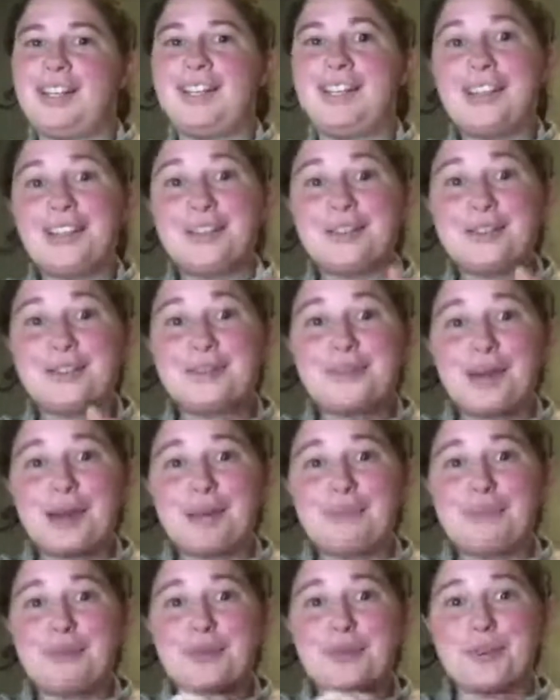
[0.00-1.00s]

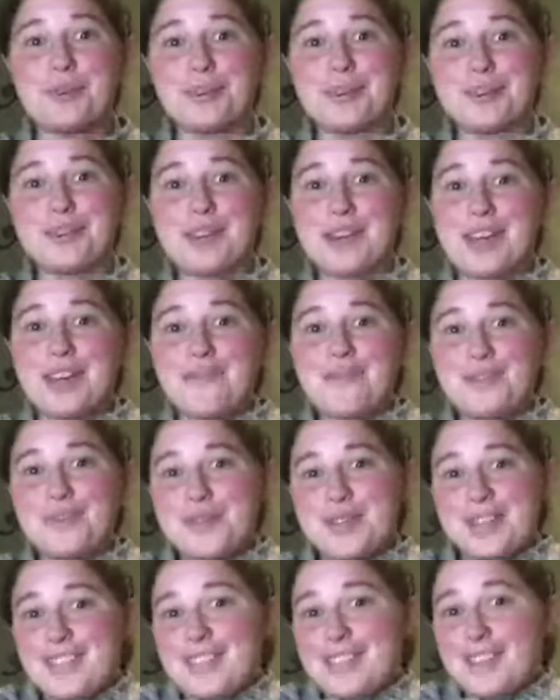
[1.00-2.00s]
whiteboard. Everyone
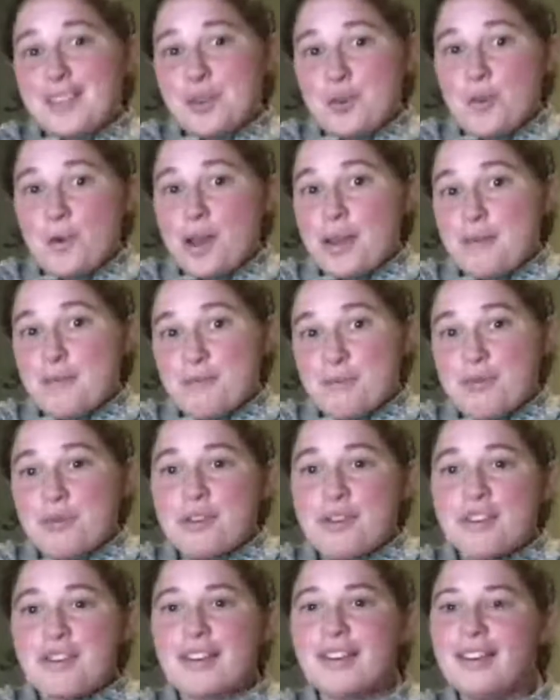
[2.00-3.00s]
needs another
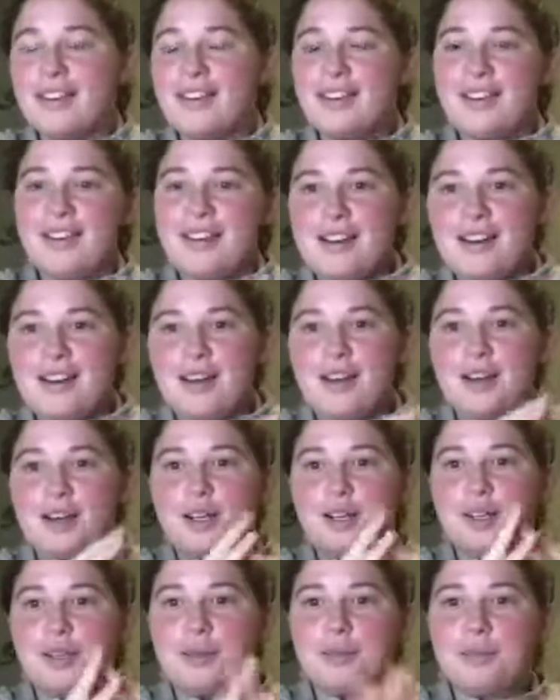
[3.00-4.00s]
whiteboard.
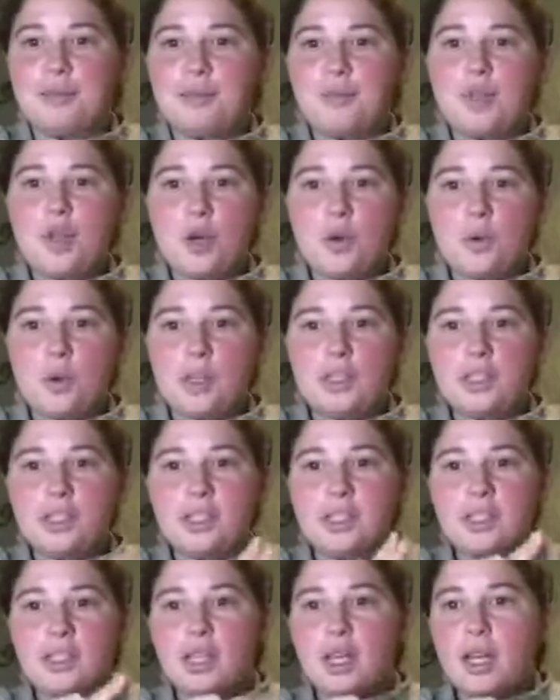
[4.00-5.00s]
No
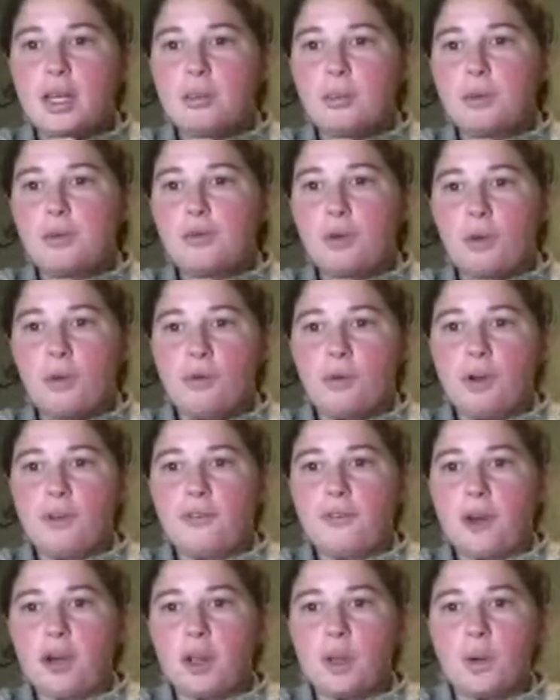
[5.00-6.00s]
questions tonight, but vote for a
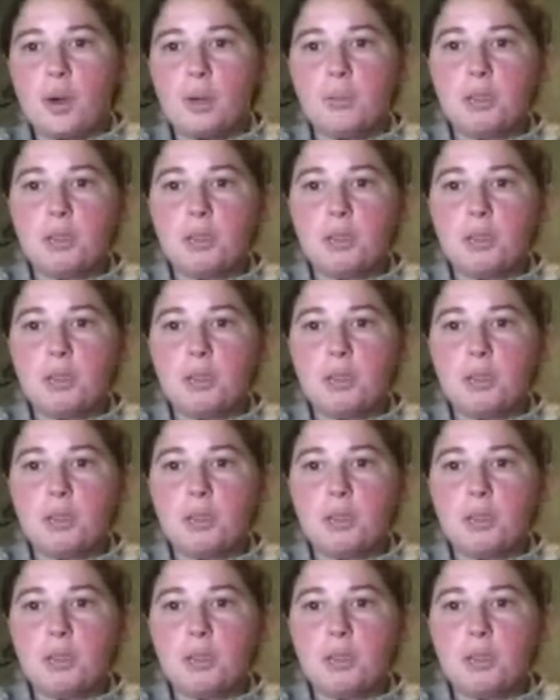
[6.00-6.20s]
follow-up